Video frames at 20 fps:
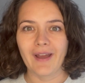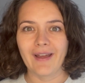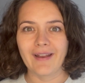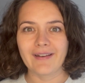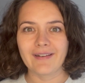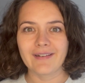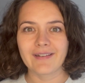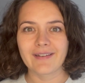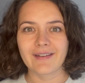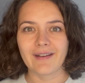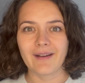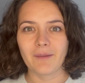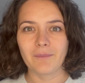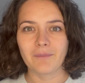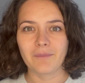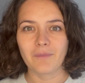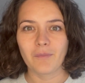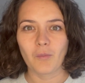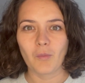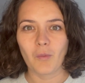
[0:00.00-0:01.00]
And
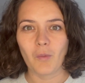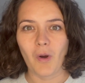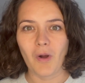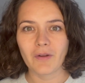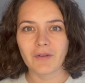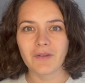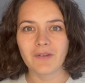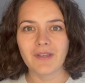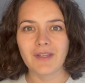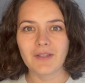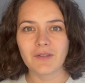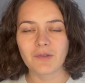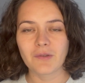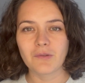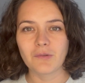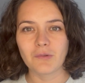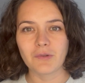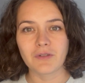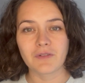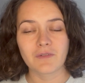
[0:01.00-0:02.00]
all you need to
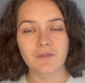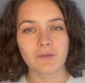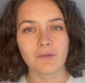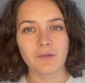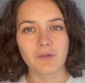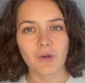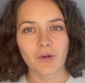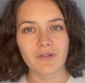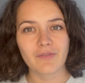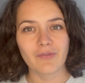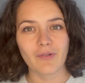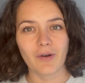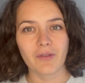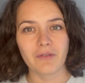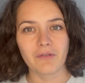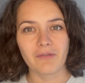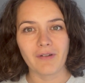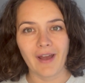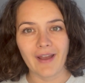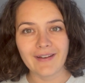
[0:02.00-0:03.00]
do is to look for
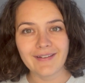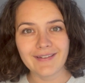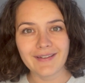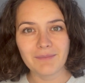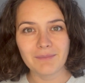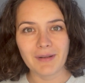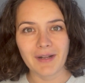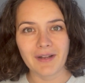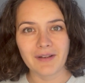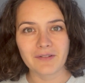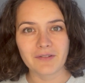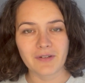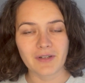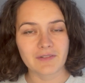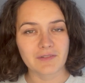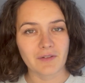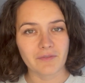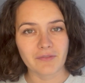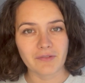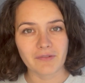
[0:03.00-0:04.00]
the right email
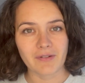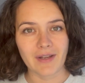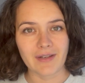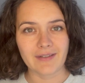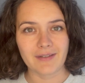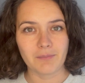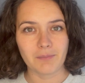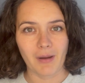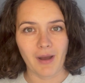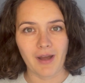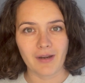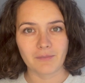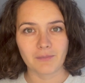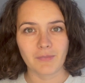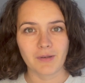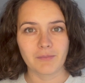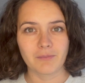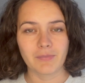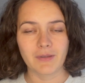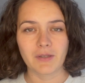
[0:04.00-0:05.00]
address of the right
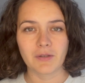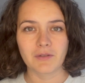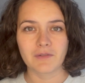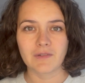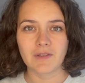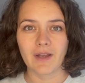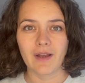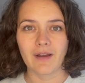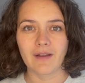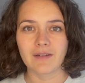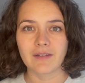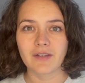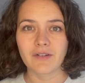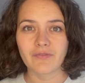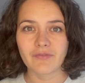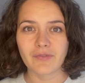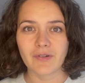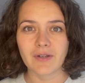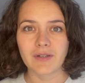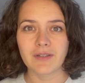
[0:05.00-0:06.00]
department, because there are
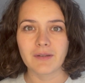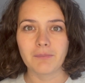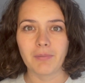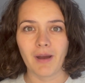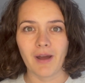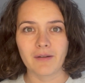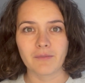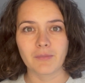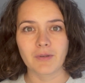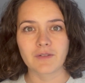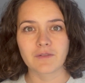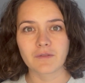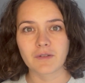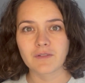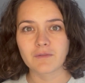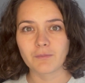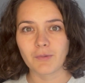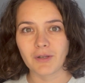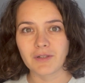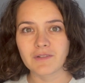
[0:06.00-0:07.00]
different departments
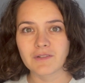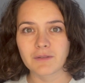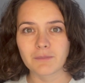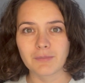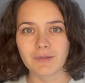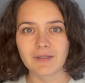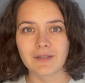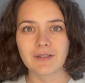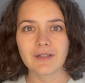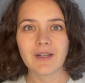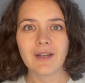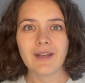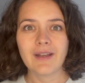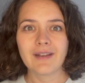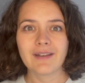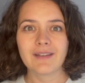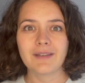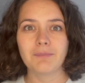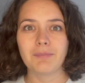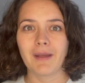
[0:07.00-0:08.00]
responsible
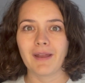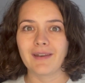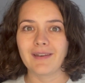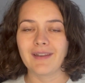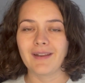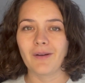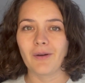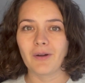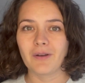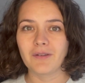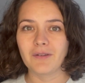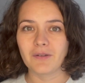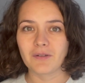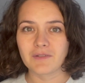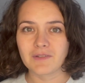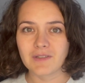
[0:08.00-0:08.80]
depending on your